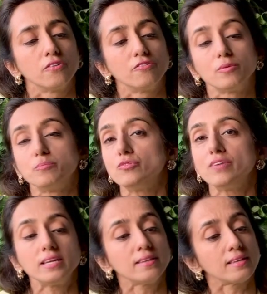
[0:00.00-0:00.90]
remove
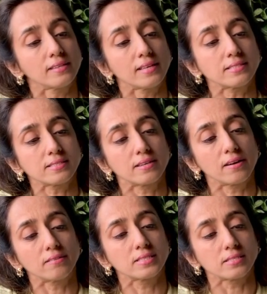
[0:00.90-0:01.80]
anything that's
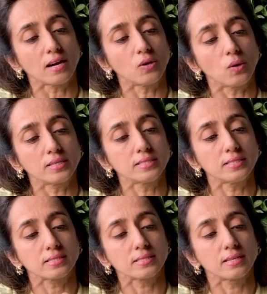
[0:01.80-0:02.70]
there stuck on
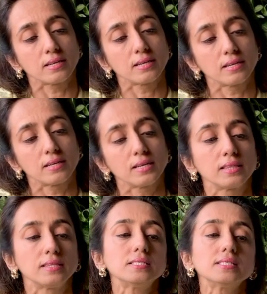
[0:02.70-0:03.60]
it.
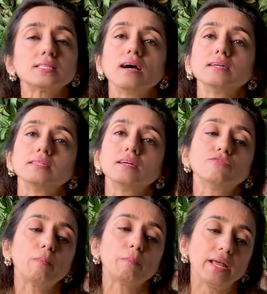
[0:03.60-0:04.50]
This is ideal
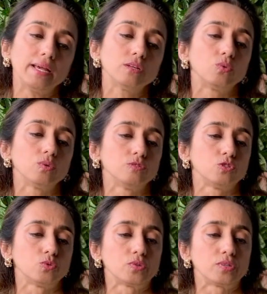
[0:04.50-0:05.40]
for plain gold
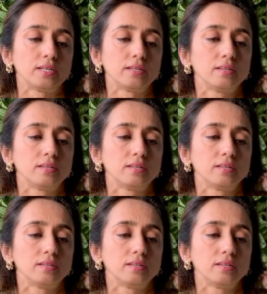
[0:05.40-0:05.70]
jewelry.